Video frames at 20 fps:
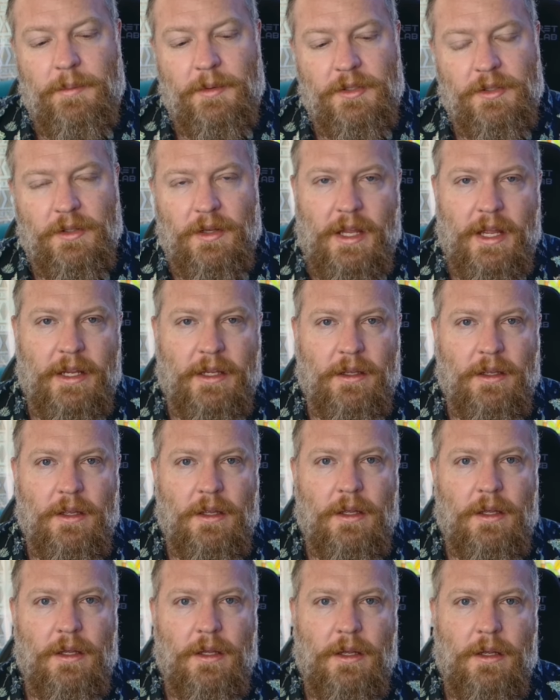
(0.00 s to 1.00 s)
but to like
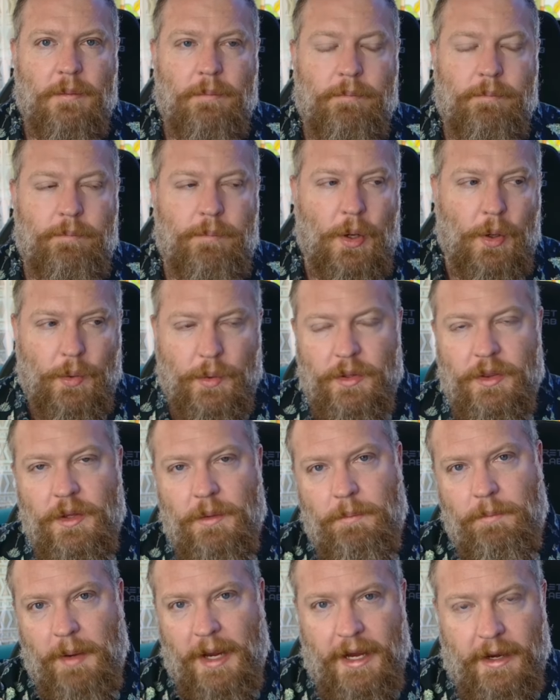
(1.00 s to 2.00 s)
poke
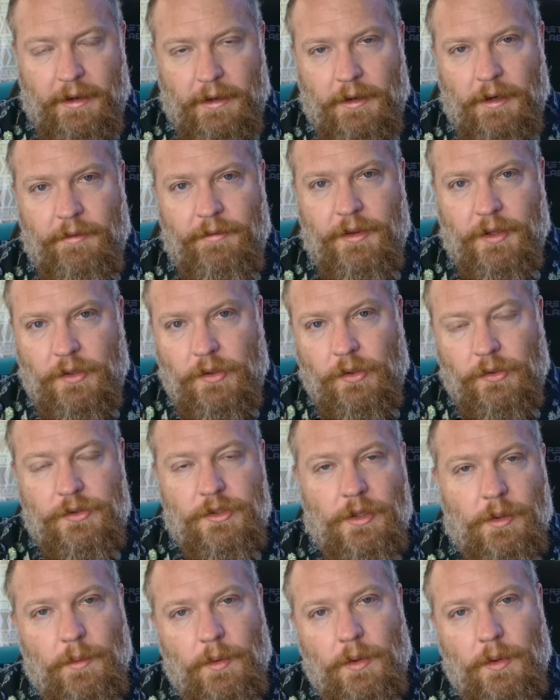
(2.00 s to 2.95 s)
the bear of the culture